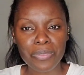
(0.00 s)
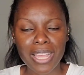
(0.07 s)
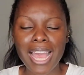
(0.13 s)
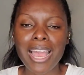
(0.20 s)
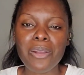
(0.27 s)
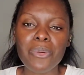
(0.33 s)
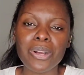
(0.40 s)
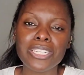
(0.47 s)

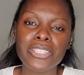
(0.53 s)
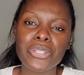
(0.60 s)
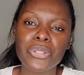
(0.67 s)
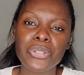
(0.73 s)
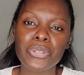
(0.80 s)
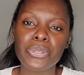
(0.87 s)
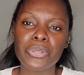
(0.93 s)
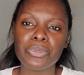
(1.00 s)
I want
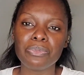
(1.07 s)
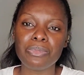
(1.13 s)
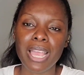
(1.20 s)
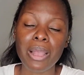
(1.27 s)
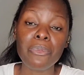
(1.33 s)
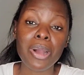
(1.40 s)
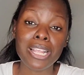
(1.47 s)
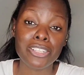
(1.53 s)

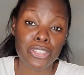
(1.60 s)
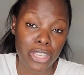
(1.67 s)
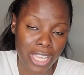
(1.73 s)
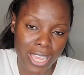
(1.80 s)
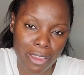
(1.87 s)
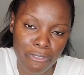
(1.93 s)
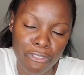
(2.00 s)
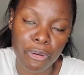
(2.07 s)
to
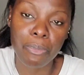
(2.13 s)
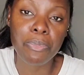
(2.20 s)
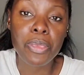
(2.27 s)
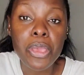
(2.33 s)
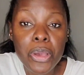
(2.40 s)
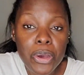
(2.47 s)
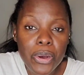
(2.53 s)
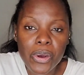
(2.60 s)
hear from
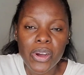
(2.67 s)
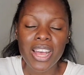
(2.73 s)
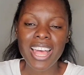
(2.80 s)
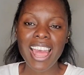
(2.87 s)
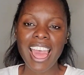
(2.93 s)
you.